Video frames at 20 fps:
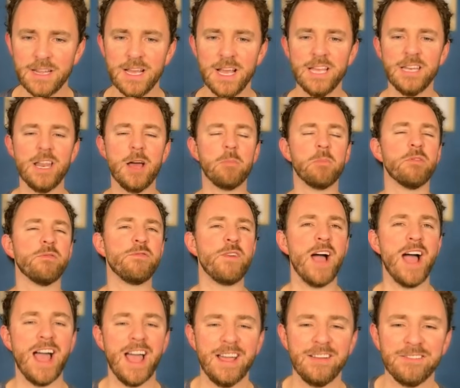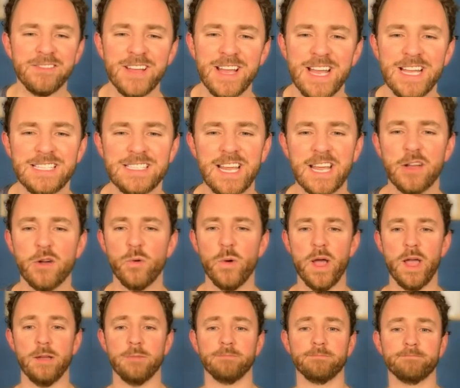Number five,
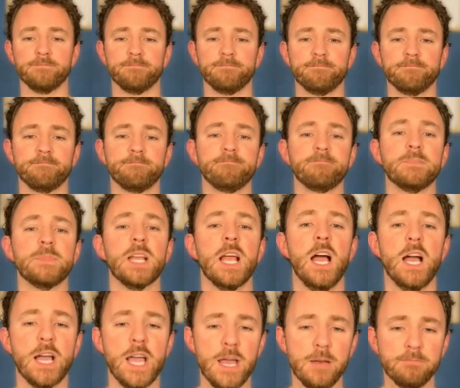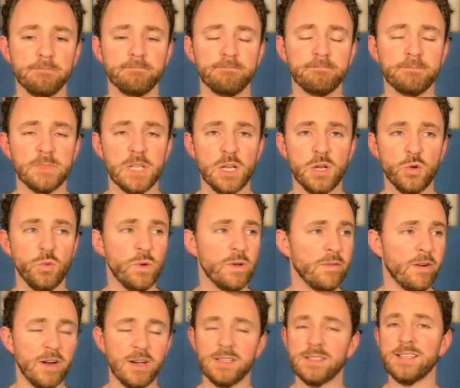takeaway. Again, we've
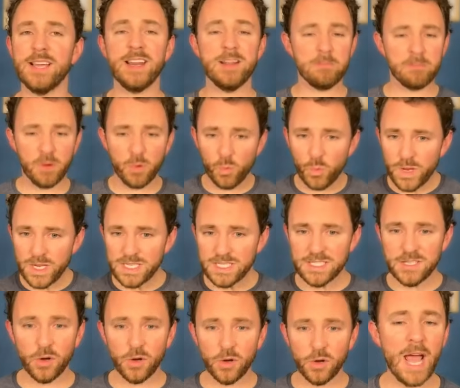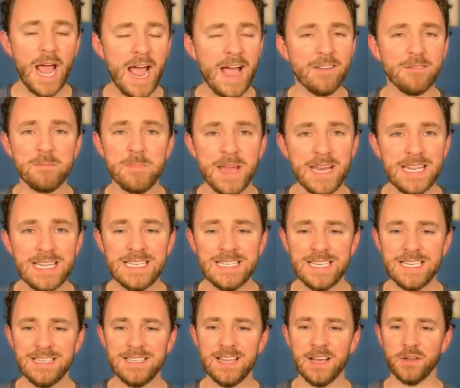already said it, but we don't have many
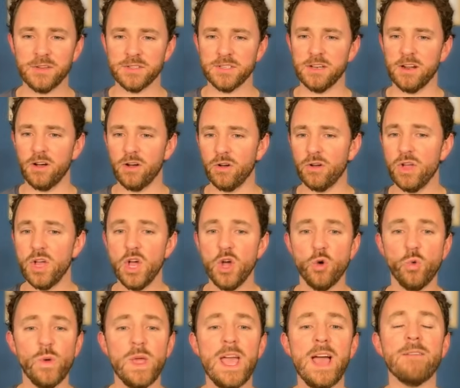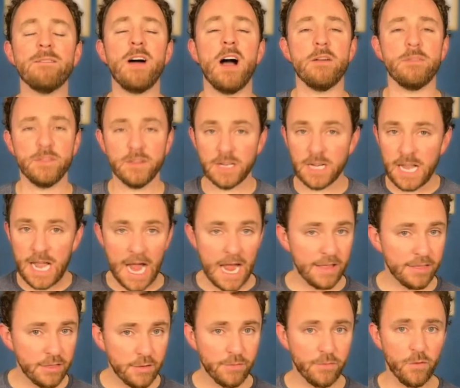details at all. We have often
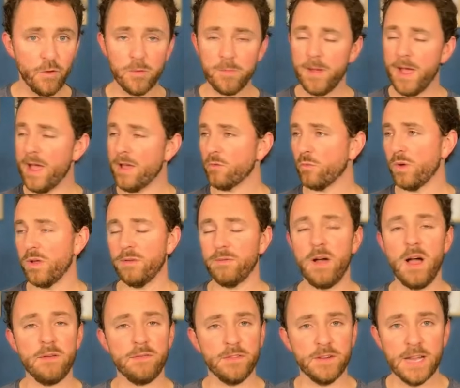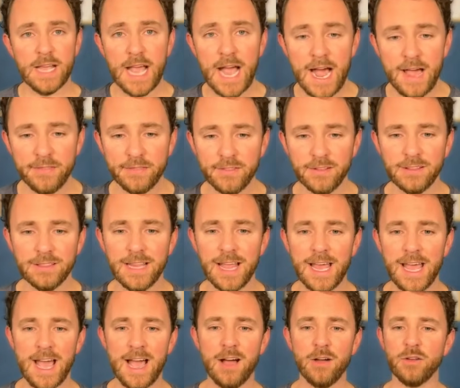gotten the format, we have often gotten the
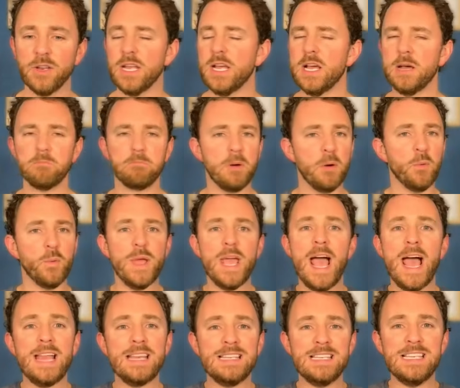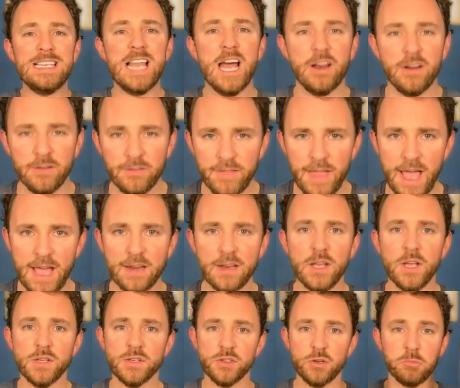layout, but we had none of that.
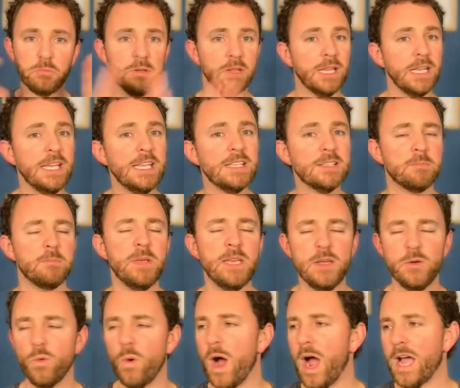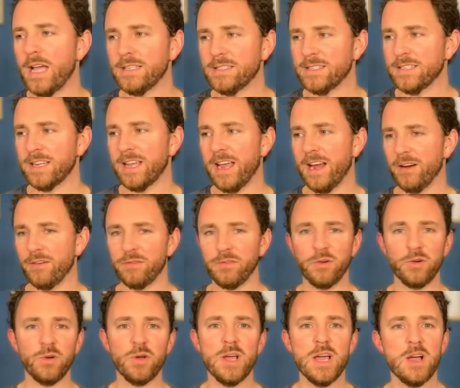So please be wise and
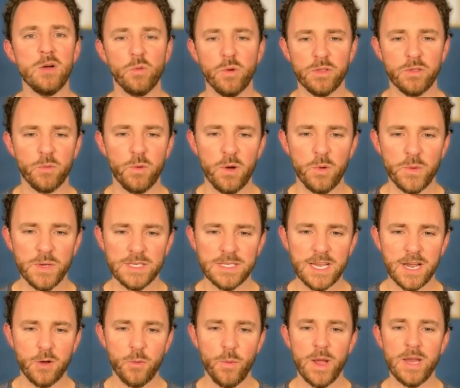careful with what we take away.